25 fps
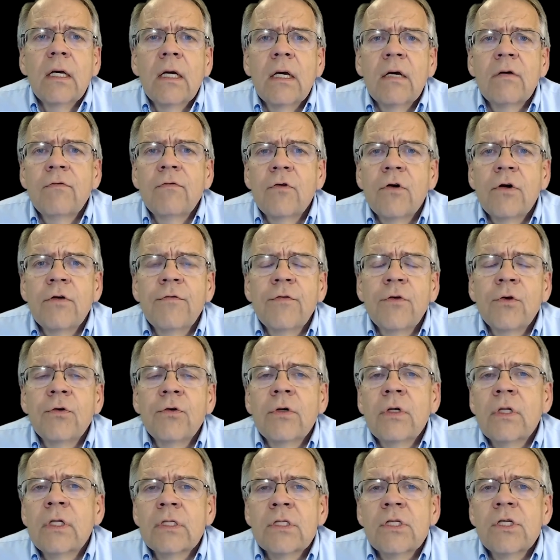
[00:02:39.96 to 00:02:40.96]
for a
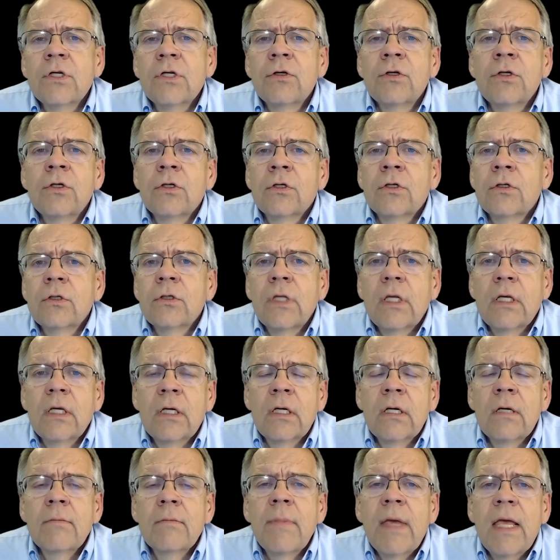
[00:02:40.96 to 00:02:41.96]
funeral, and so you'll
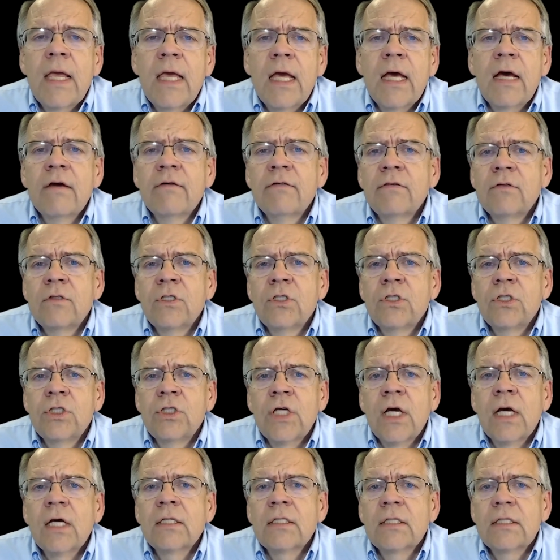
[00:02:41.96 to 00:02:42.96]
have
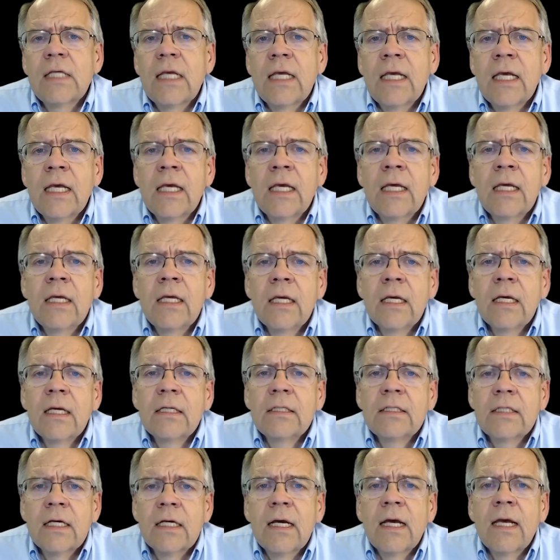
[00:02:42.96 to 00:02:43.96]
just a
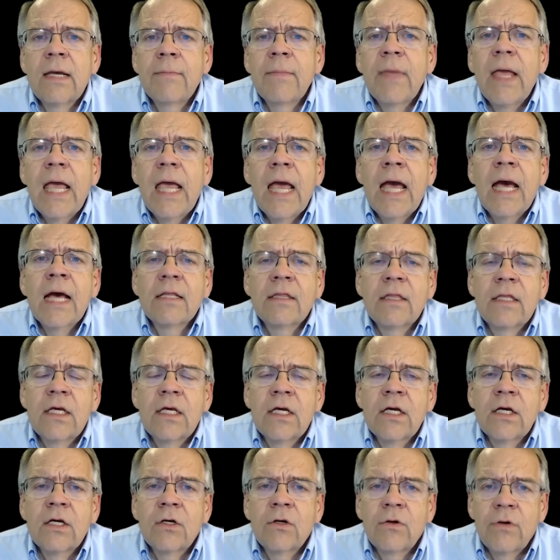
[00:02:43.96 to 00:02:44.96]
time at
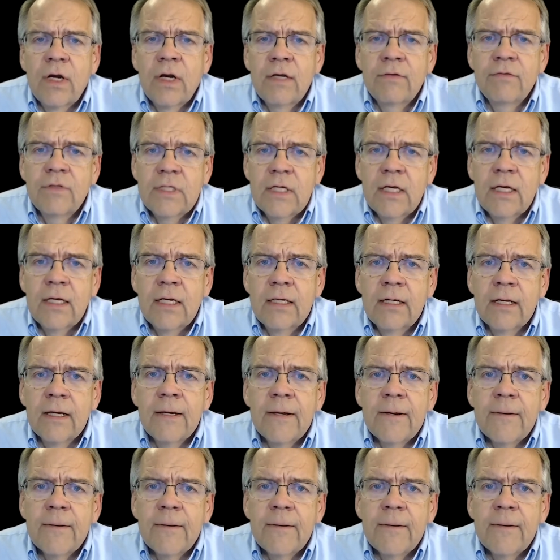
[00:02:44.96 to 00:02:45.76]
the graveside.